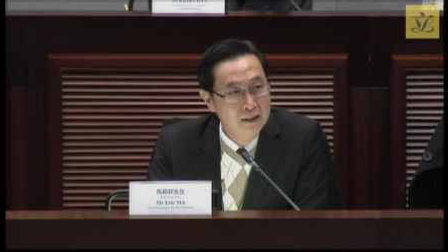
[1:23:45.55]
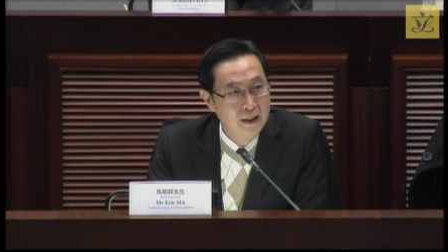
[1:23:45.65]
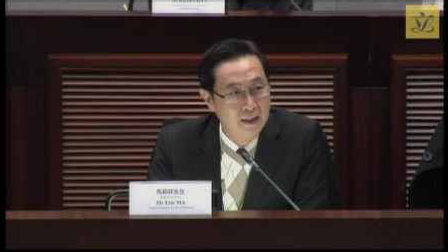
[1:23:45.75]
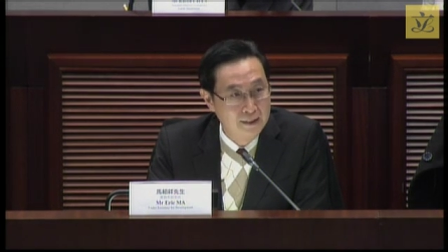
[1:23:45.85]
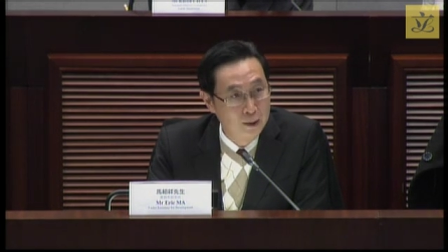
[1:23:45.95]
Uh,
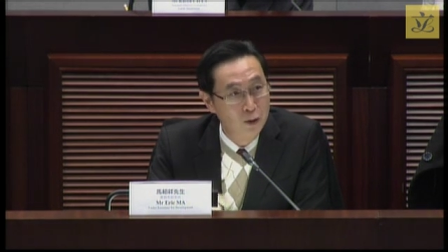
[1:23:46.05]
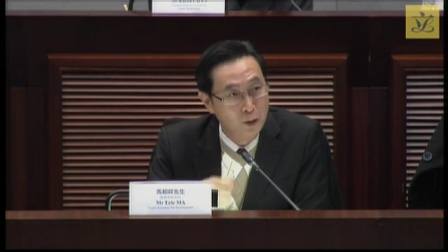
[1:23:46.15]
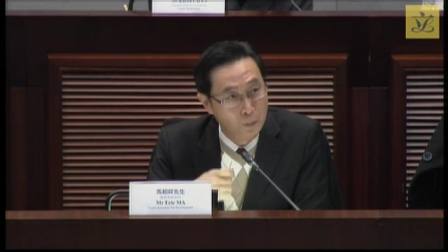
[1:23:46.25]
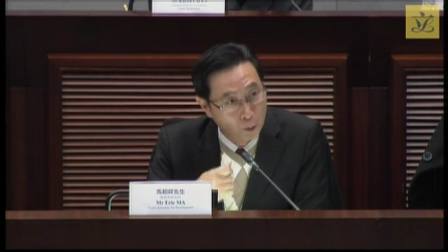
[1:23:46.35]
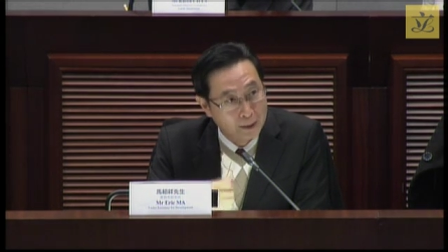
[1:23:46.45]
some are
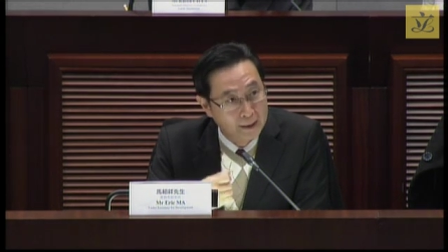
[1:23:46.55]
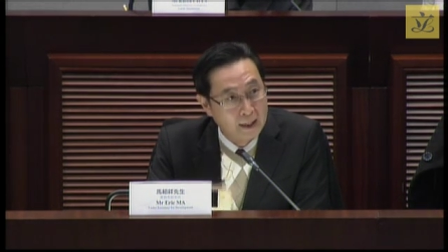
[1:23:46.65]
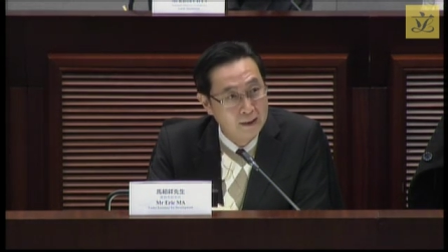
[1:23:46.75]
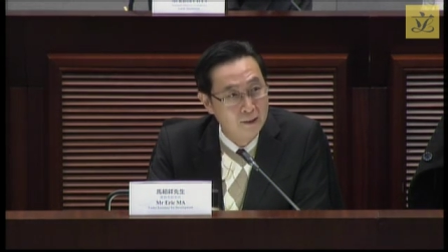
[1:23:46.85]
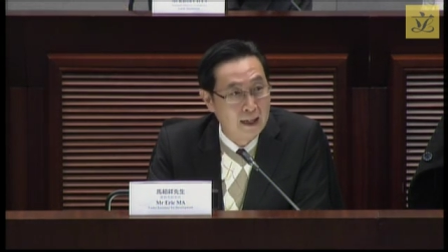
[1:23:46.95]
saying that they
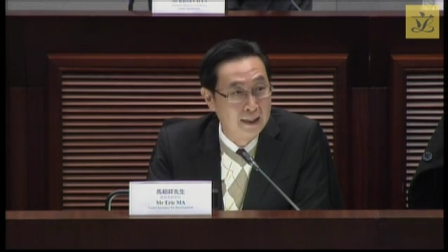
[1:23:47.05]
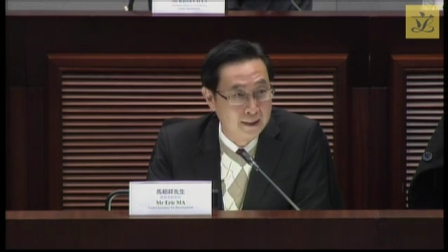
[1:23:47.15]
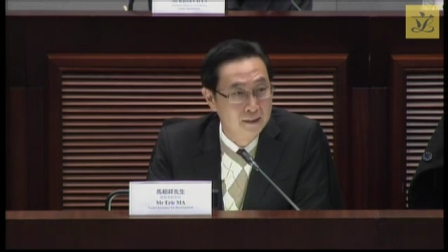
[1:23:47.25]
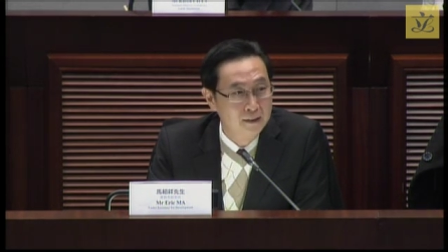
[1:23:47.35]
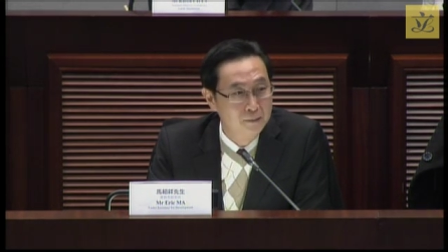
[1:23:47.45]
have paid
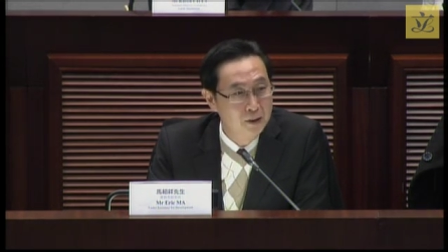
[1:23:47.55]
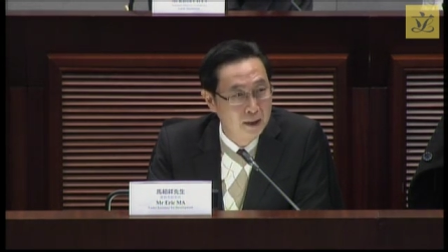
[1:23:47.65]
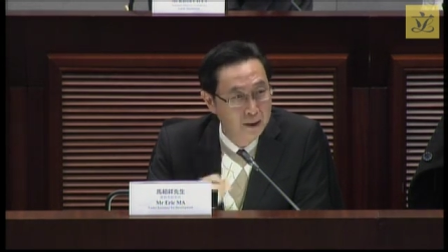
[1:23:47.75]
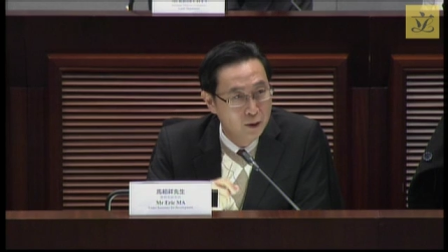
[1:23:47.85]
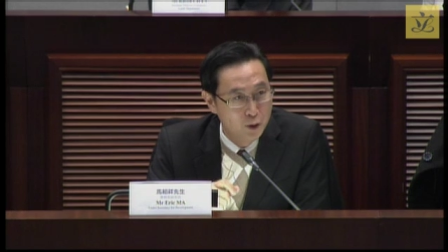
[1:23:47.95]

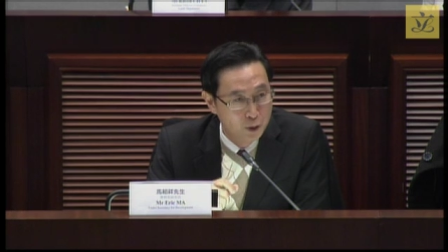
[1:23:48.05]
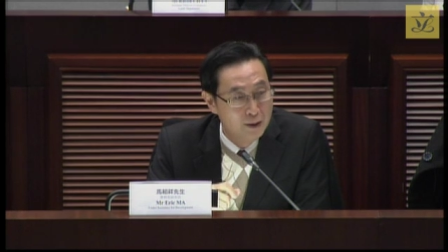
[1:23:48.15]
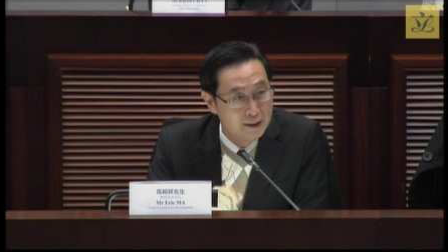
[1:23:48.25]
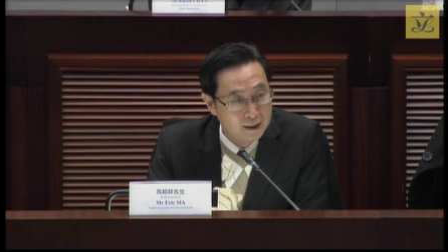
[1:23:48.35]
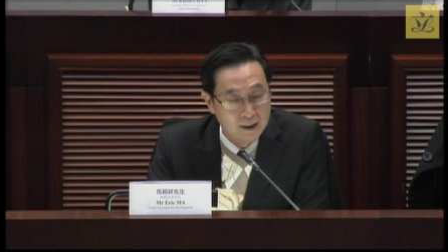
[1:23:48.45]
more
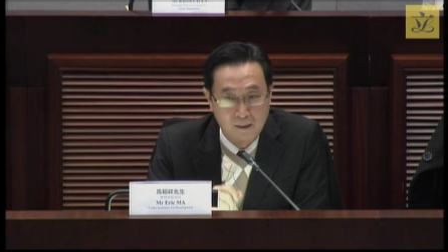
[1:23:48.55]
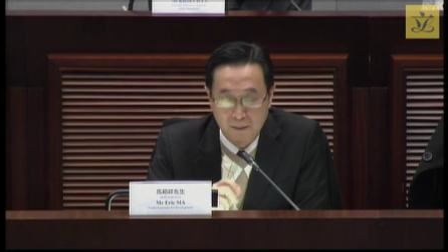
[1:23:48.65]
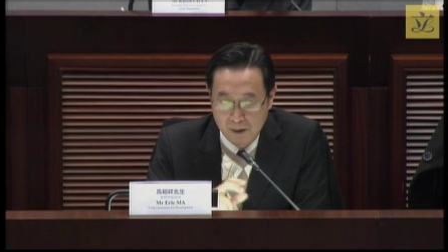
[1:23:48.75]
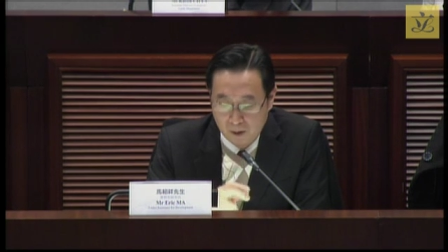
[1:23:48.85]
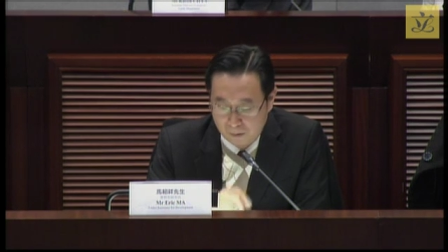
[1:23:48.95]
um, land
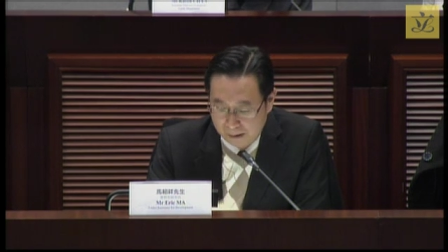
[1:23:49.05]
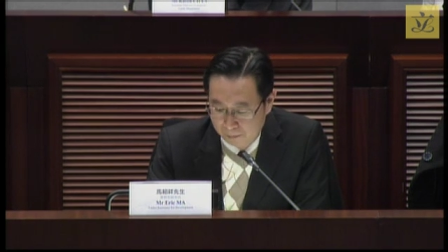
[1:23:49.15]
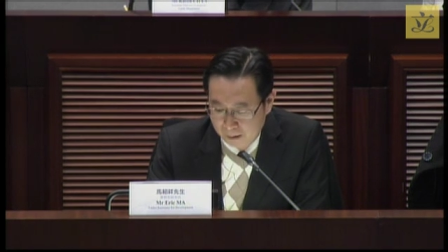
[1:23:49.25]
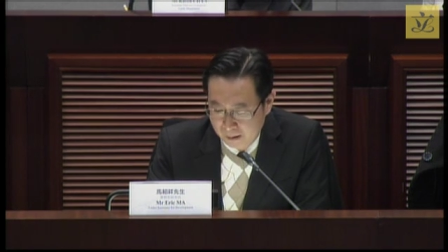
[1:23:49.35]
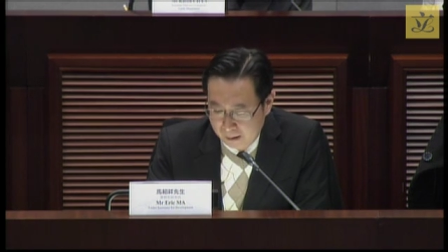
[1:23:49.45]
premium in the past.